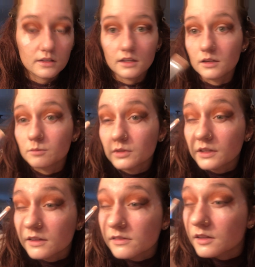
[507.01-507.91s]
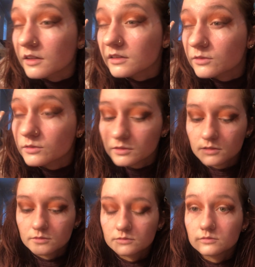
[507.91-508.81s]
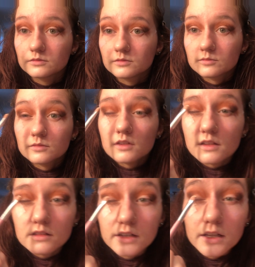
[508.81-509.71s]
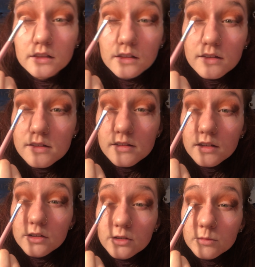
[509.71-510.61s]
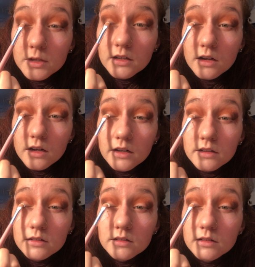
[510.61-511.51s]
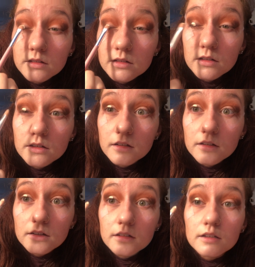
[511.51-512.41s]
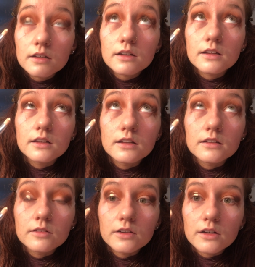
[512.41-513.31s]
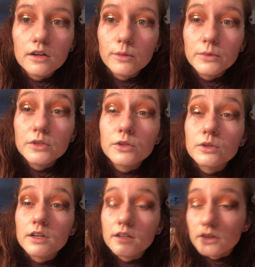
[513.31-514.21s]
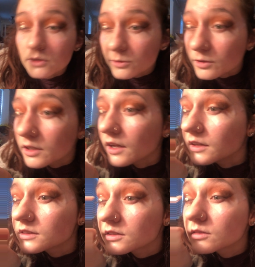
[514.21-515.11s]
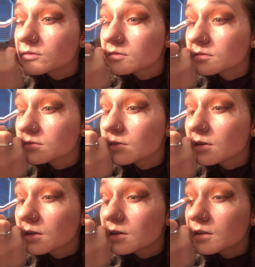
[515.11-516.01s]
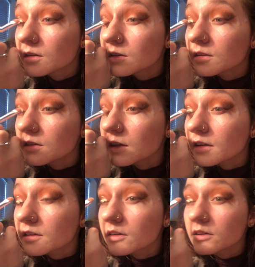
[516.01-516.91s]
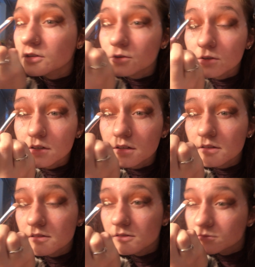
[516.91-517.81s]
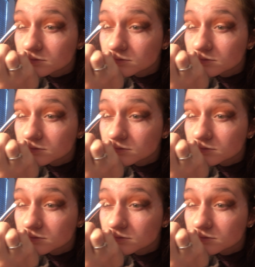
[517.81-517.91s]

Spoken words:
and place it like this center of my eye, and then look up to kind of create that cut crease.